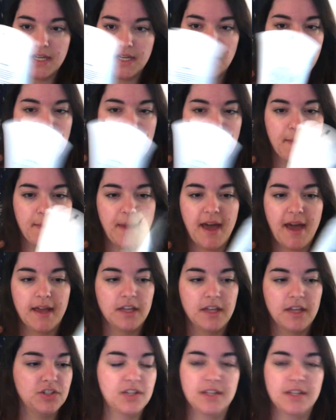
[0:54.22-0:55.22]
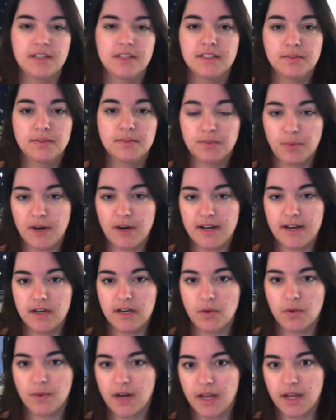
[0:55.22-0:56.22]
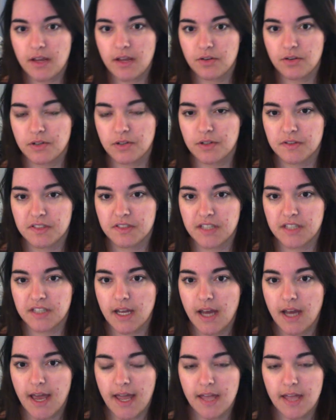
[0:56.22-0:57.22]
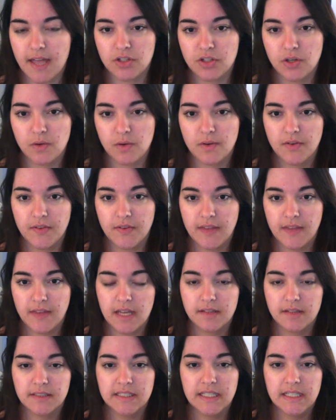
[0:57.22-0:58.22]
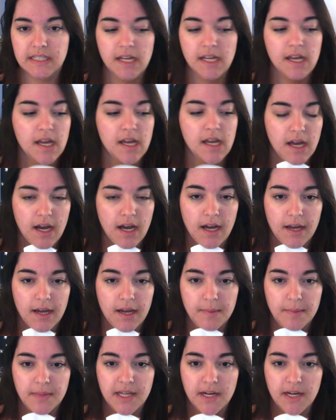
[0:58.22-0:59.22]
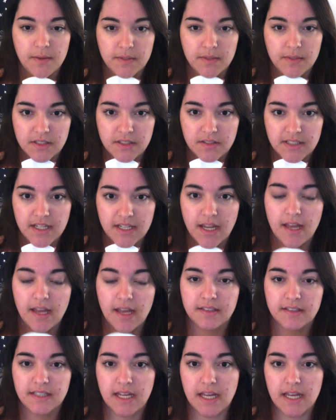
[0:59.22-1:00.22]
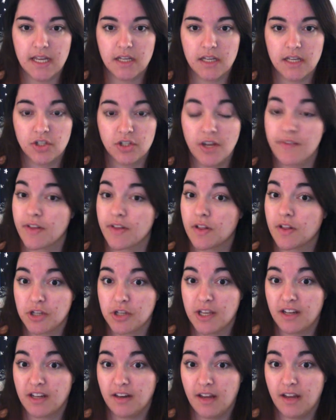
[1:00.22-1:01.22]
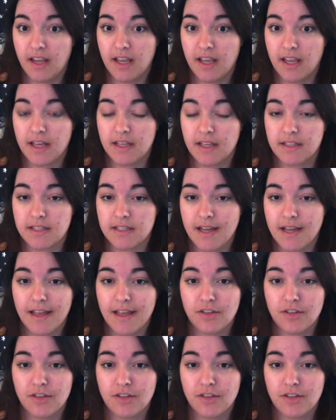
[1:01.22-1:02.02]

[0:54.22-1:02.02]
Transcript: opaque package. This was brand new when I introduced it. I had two of these that I was using as a shaving lotion, and I